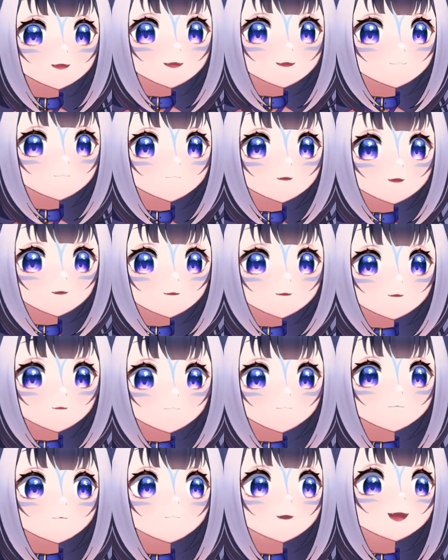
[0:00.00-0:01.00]
like me, it
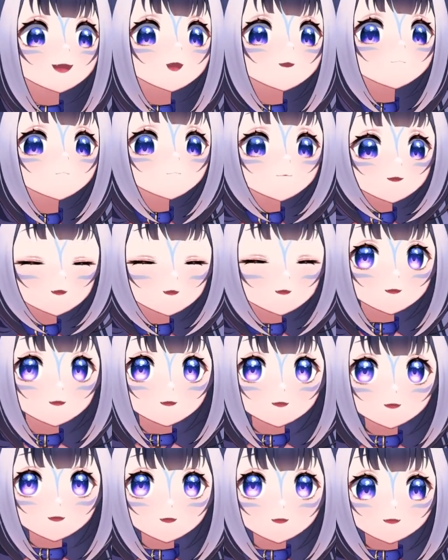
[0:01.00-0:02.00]
looks great, but
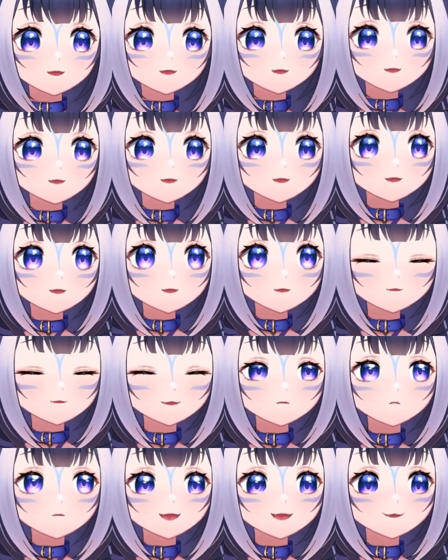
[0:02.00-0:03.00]

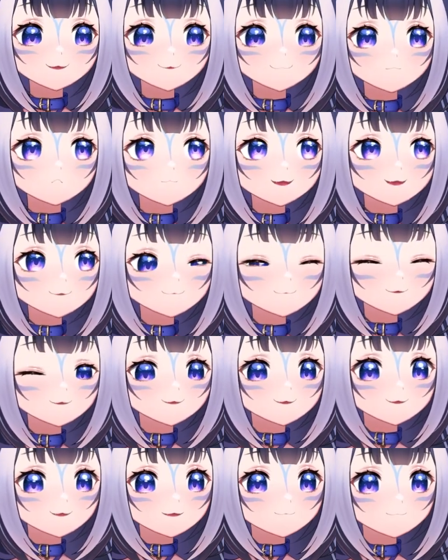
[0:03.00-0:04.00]
you make it
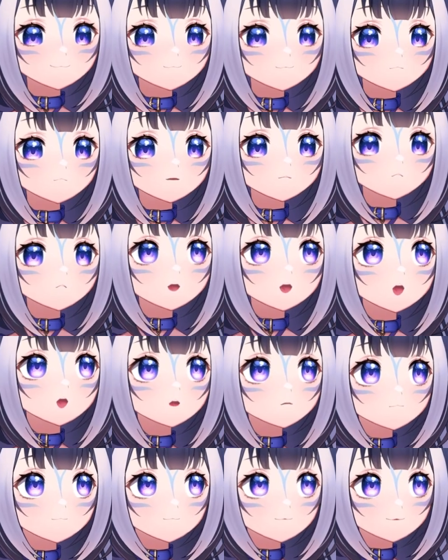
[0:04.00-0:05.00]
basically into a
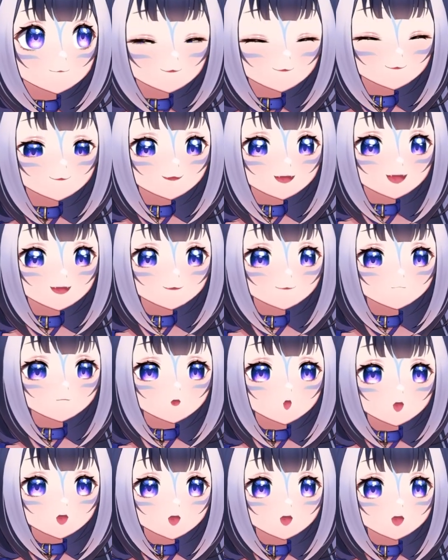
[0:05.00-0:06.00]
robe.
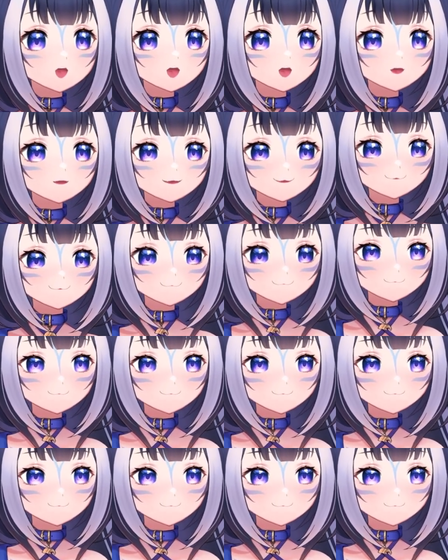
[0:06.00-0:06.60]
Into a hard,